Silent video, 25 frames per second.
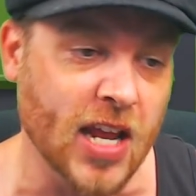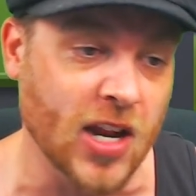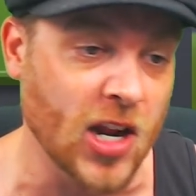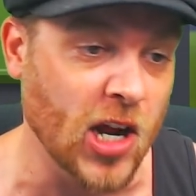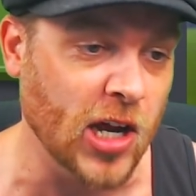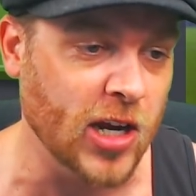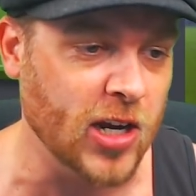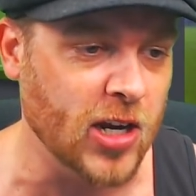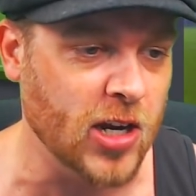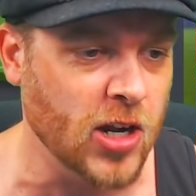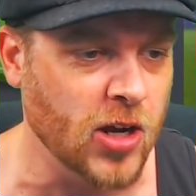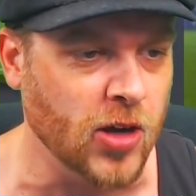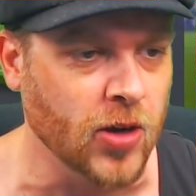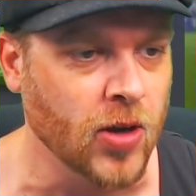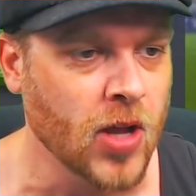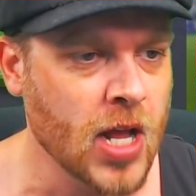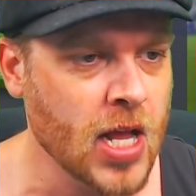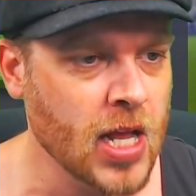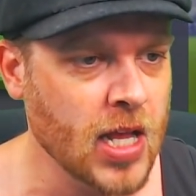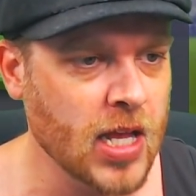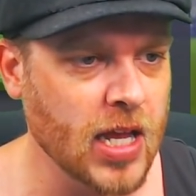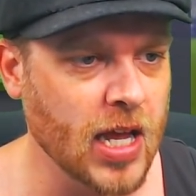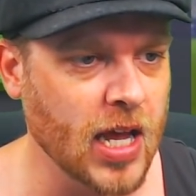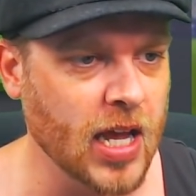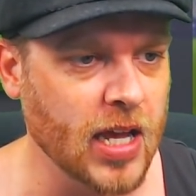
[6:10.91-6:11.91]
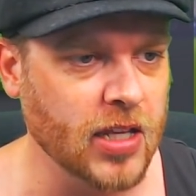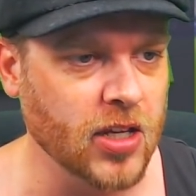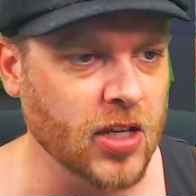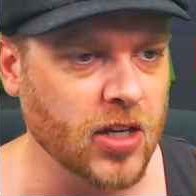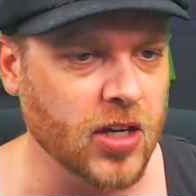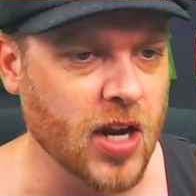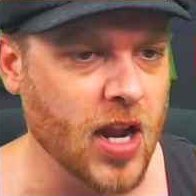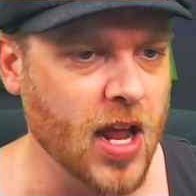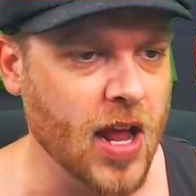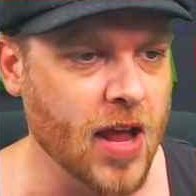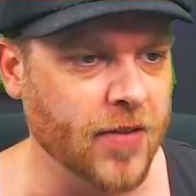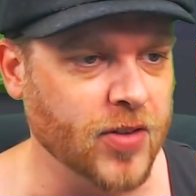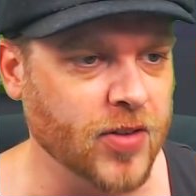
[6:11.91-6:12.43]
I don't know. You're going
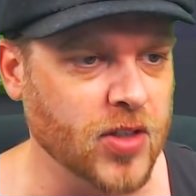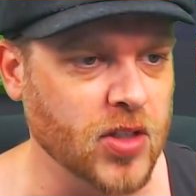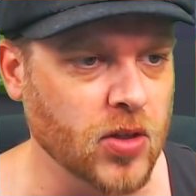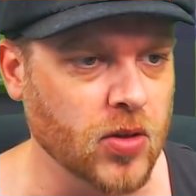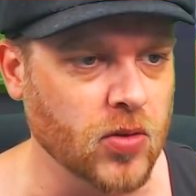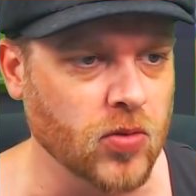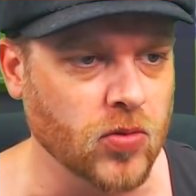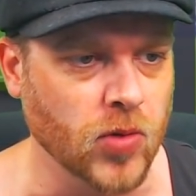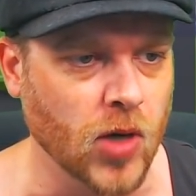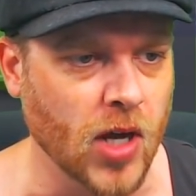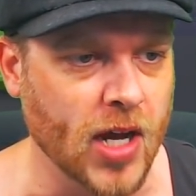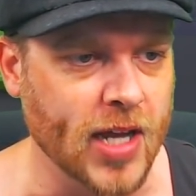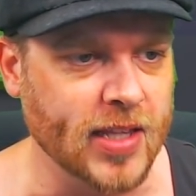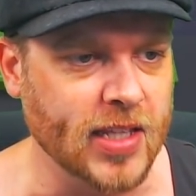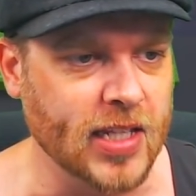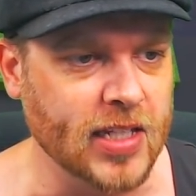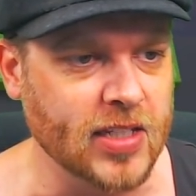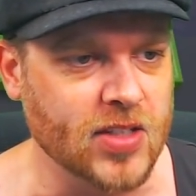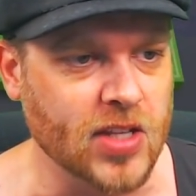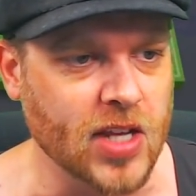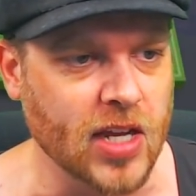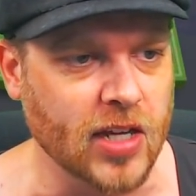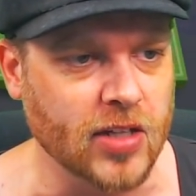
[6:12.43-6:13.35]
to have to write these